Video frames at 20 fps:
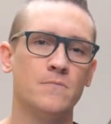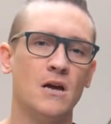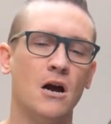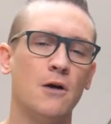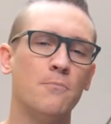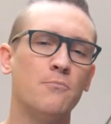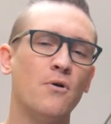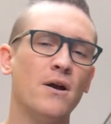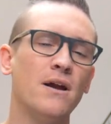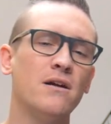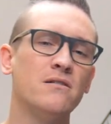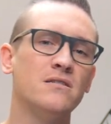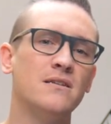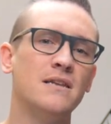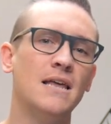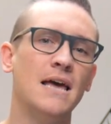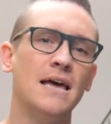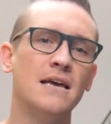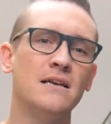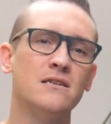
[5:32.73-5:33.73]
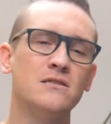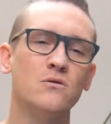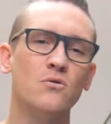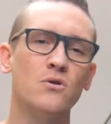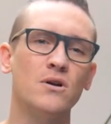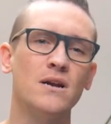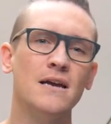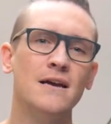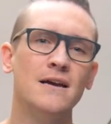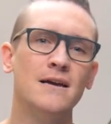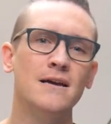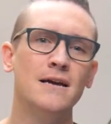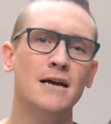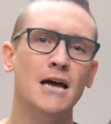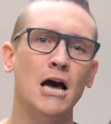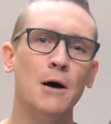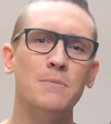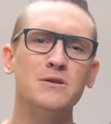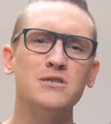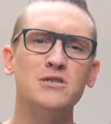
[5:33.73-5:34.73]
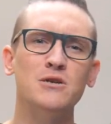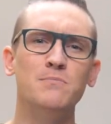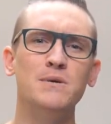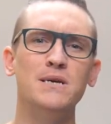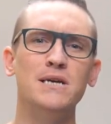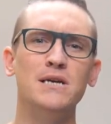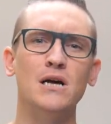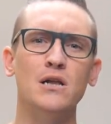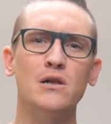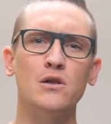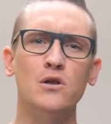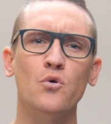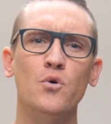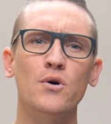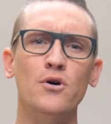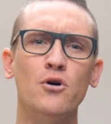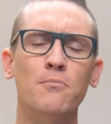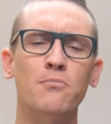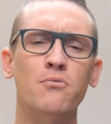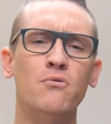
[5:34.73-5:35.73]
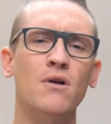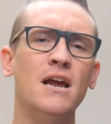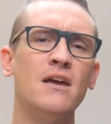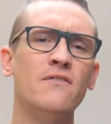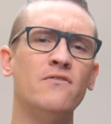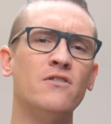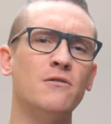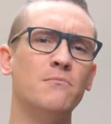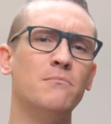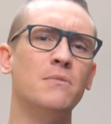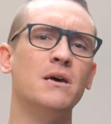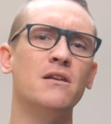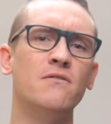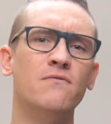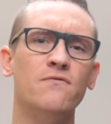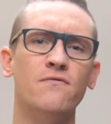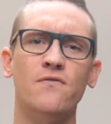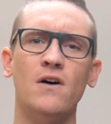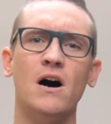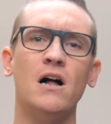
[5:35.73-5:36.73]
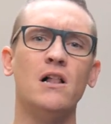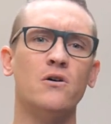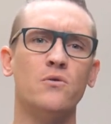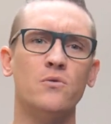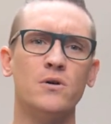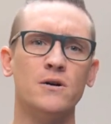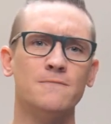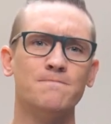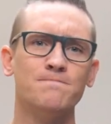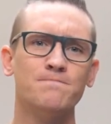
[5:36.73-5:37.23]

Our prayer today is, Lord, help us to be a loyal, brave, committed follower.